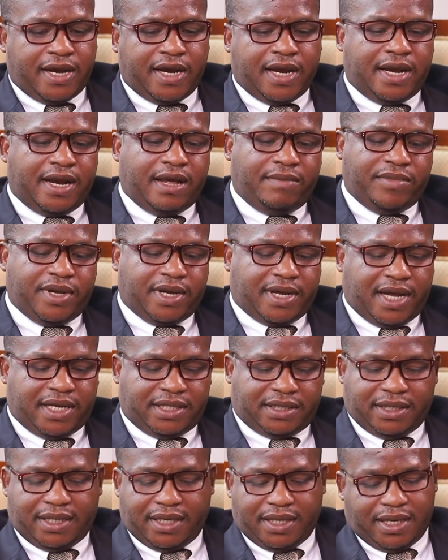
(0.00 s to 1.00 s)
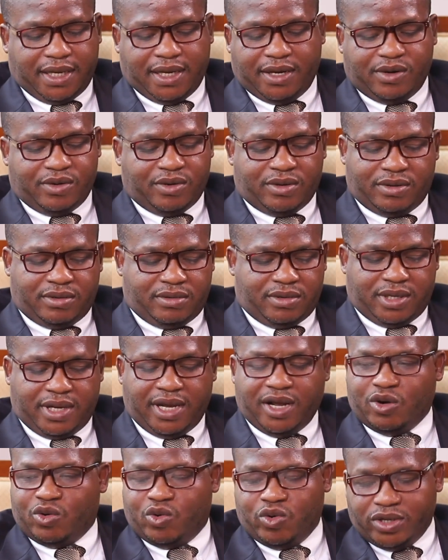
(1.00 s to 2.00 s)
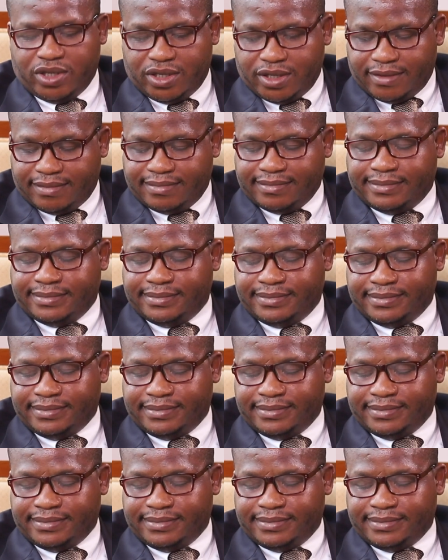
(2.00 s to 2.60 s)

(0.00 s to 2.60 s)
Then I make us a no no and quee.